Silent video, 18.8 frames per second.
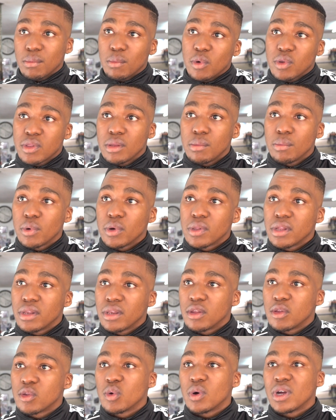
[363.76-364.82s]
most
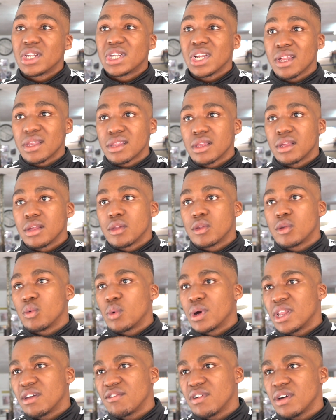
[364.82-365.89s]
importantly, to adjust to
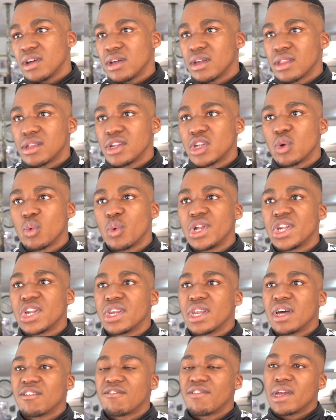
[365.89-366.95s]
whatever situation
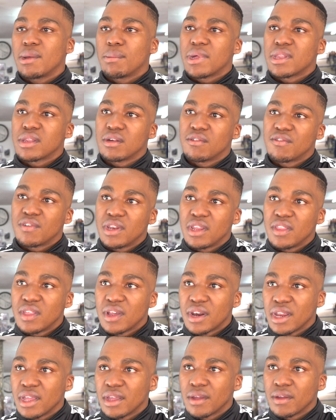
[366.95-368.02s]
I find myself in the
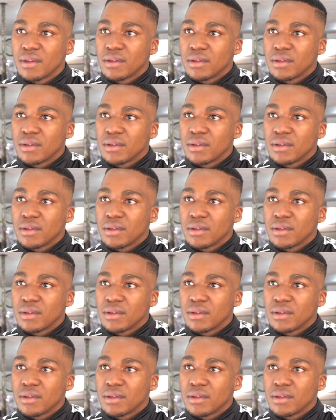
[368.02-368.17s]
ring.